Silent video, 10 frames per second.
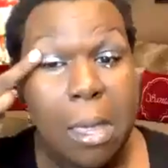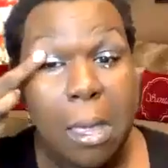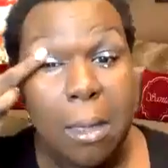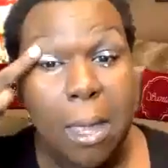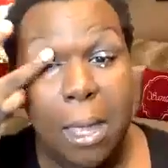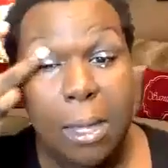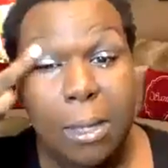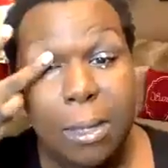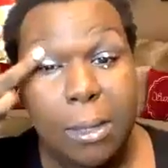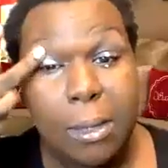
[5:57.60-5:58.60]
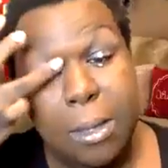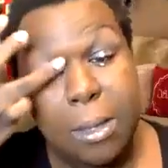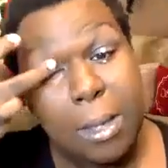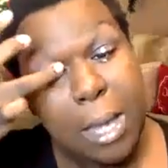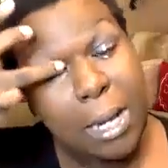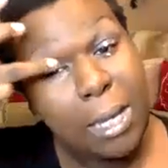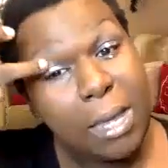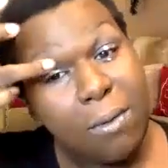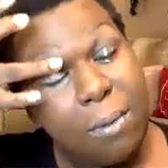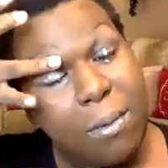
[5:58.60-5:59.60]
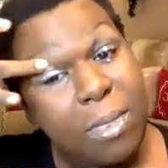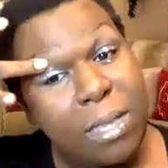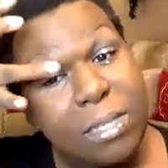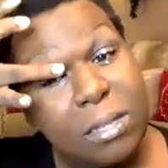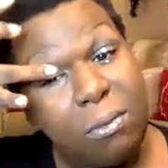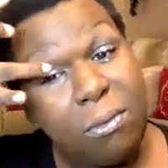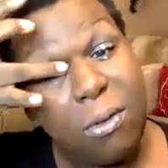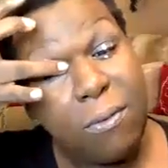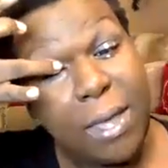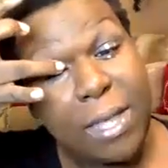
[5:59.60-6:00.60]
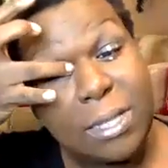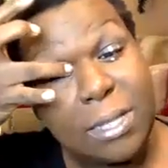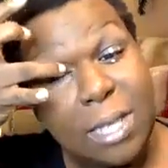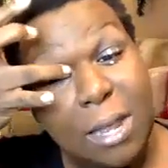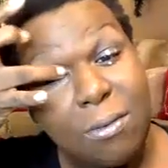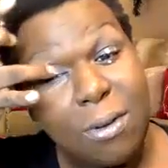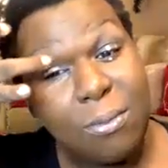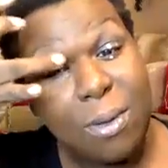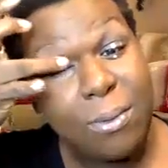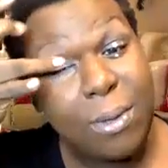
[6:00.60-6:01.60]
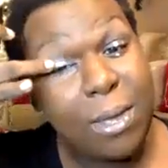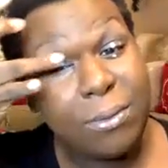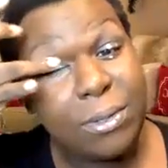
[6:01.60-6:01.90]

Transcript: Okay. And again, remember, this is full face because I don't know what we're going